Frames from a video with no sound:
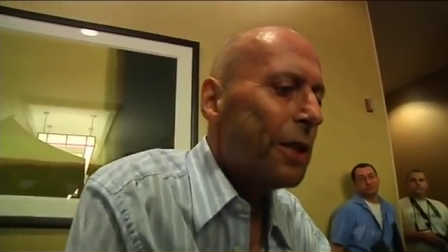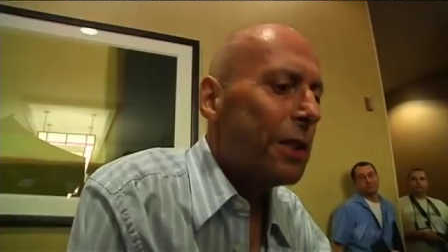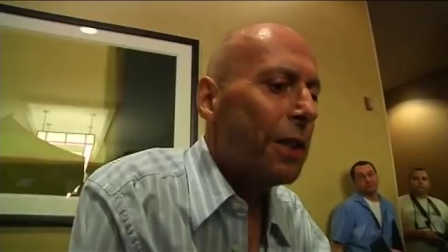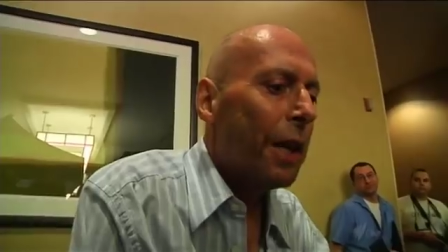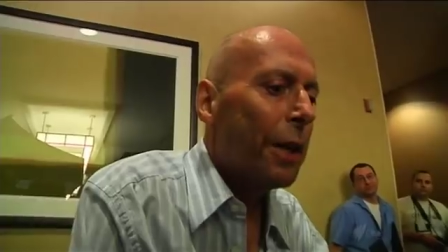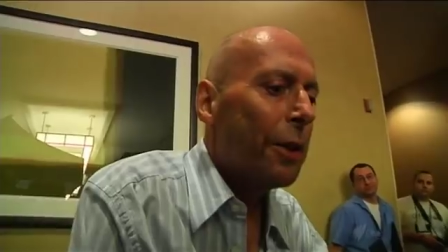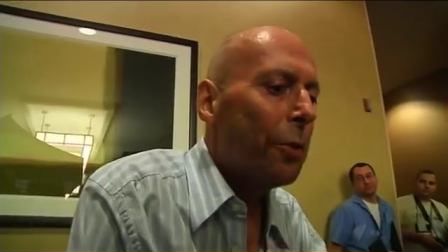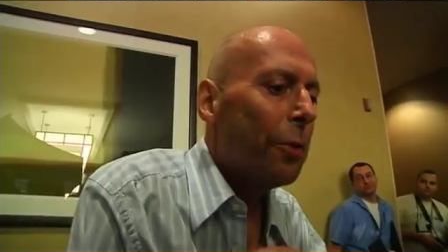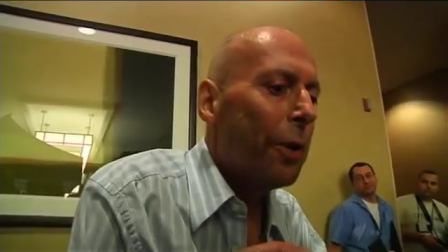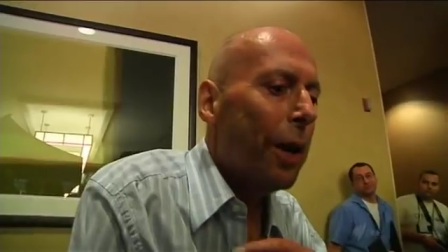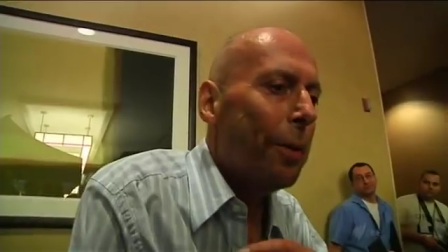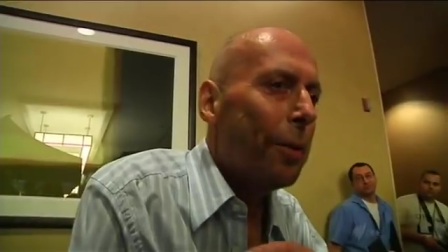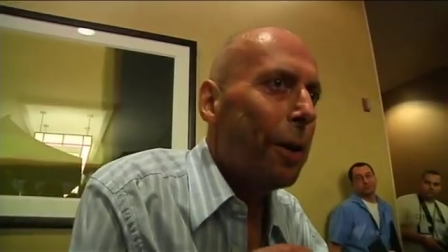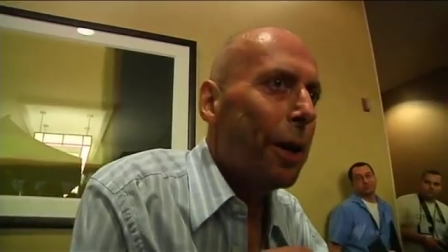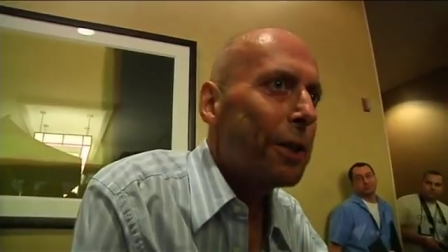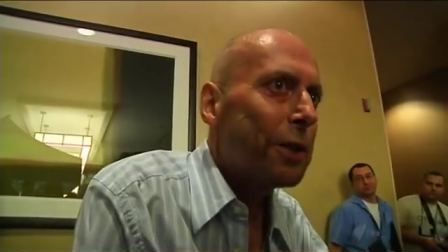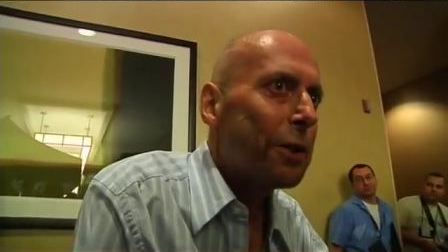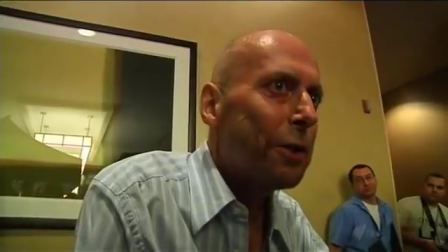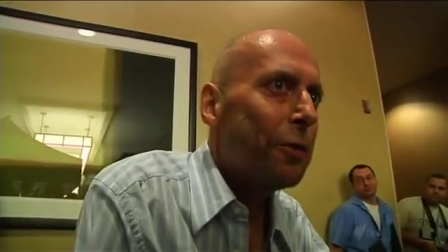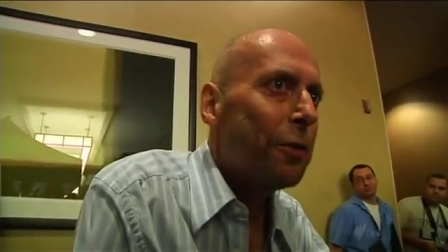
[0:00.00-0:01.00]
is like the
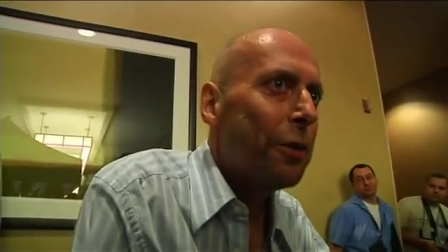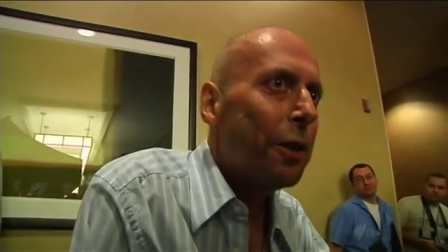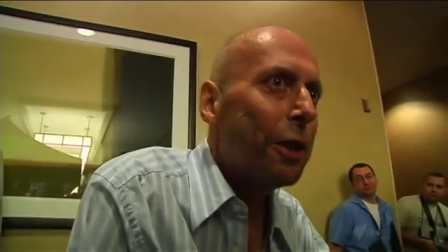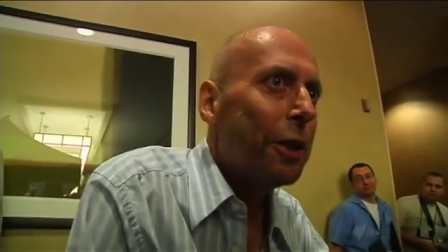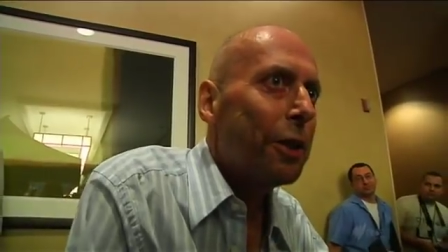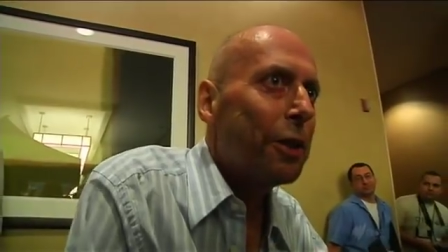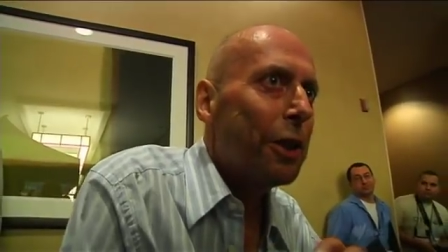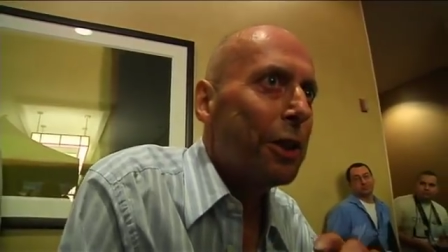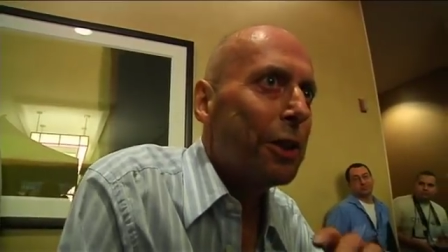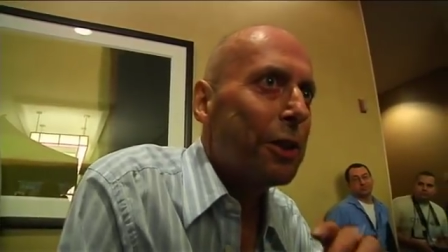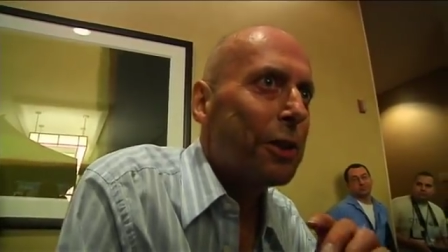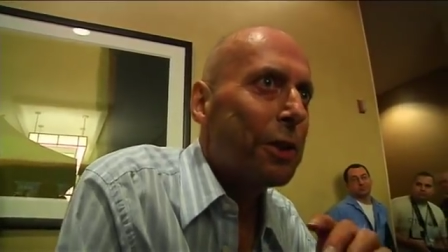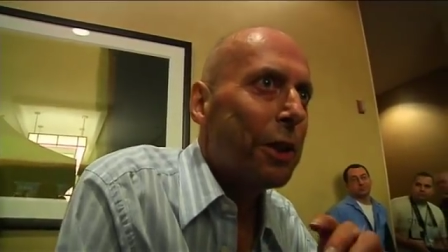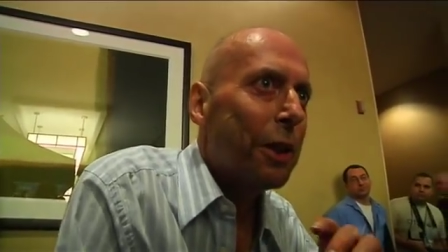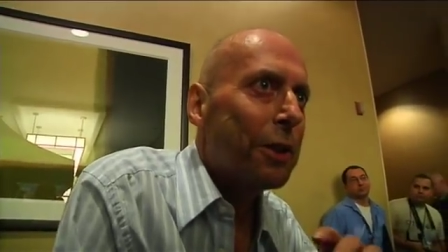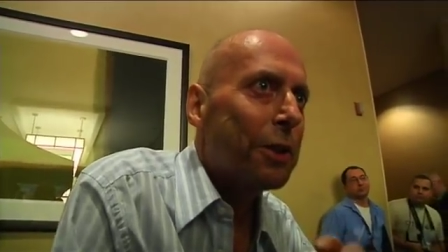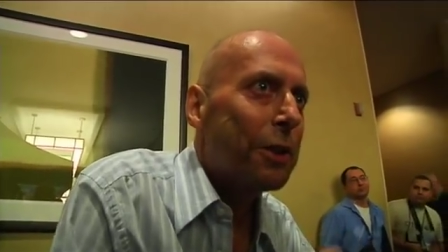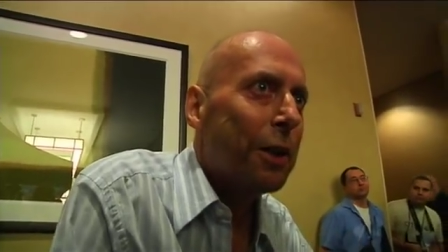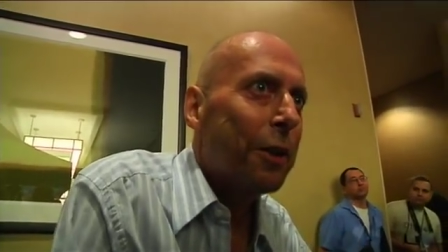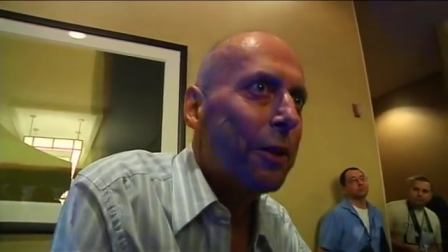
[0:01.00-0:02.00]
rabbis confronting Jesus
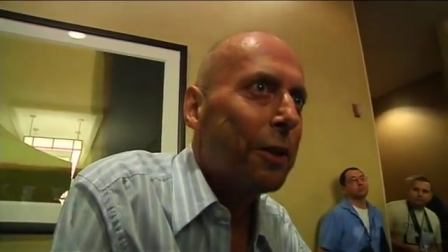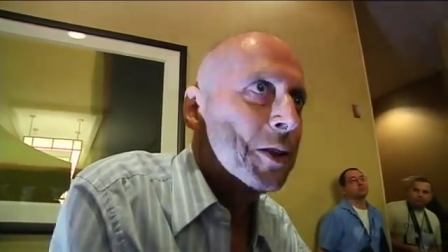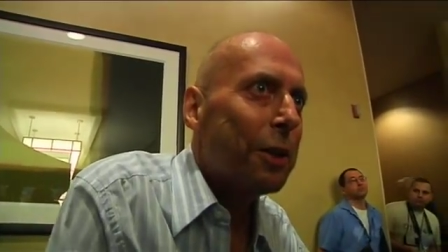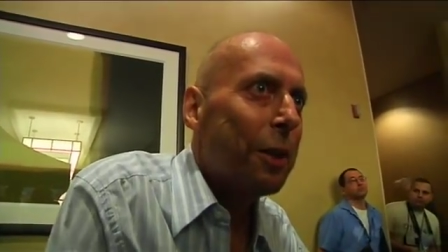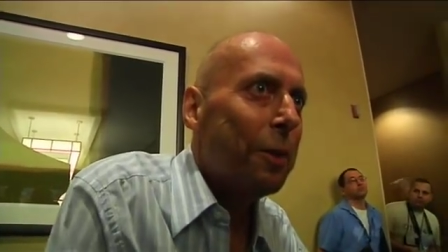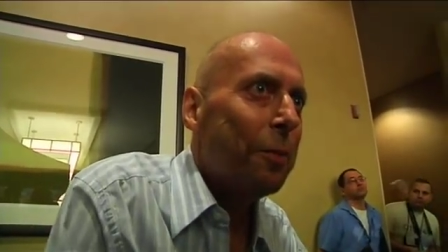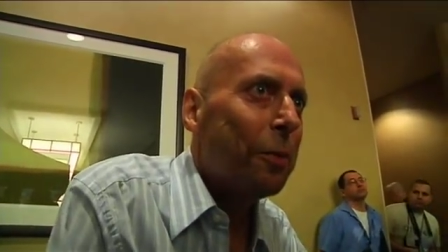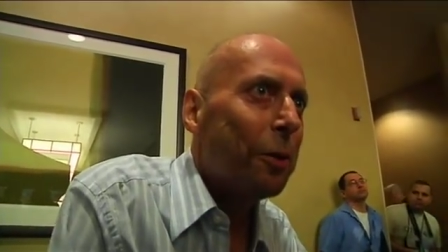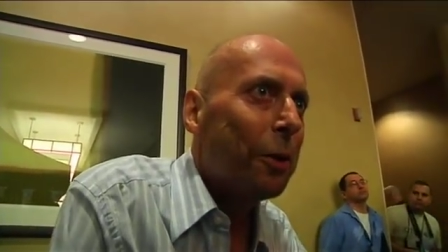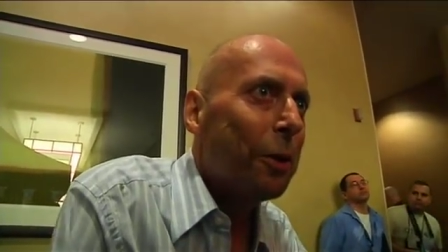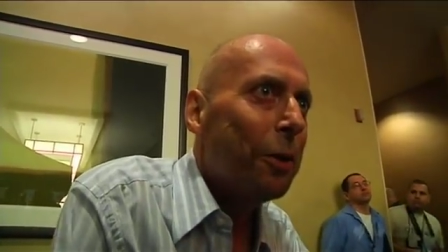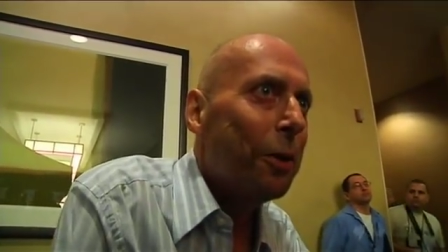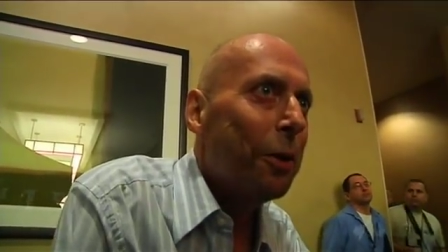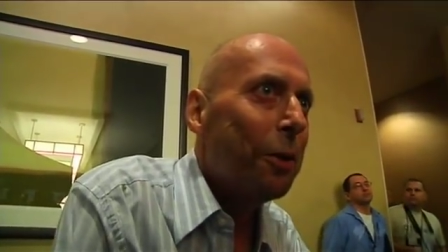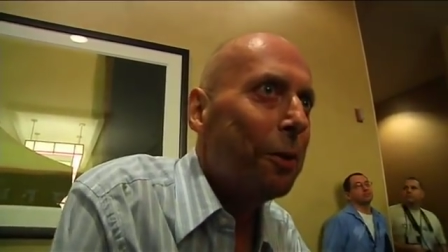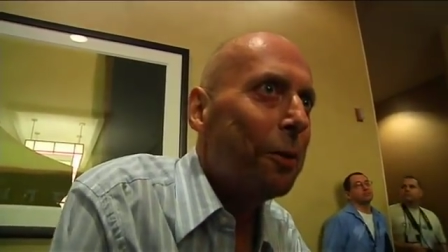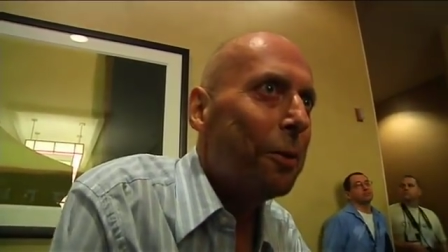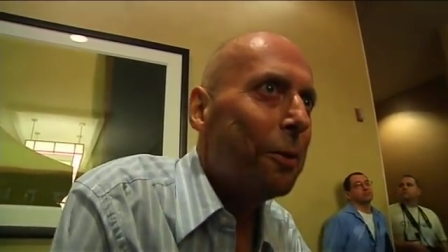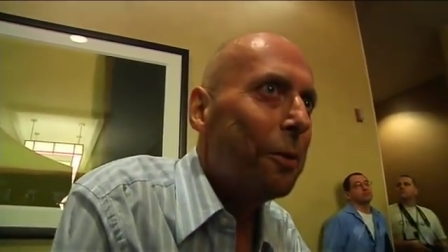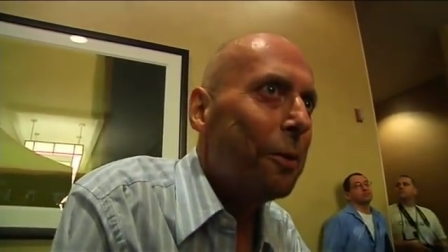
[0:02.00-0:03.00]
outside the temple, you
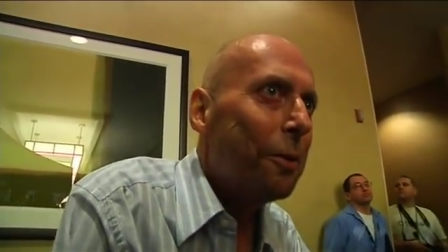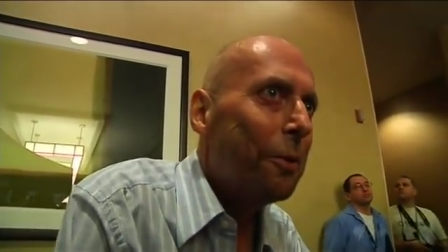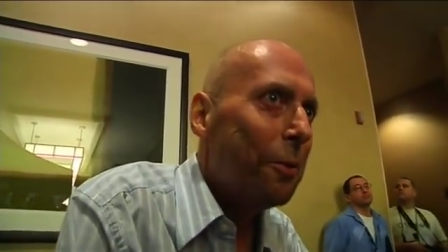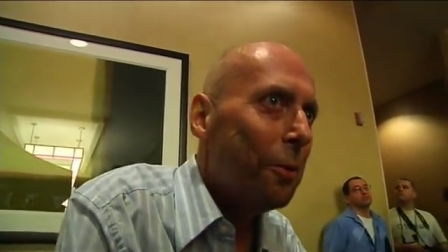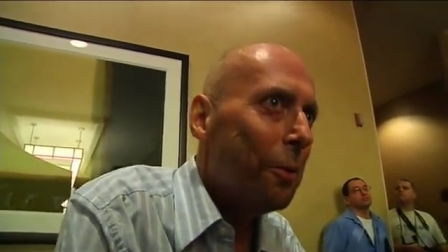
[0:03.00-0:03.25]
know.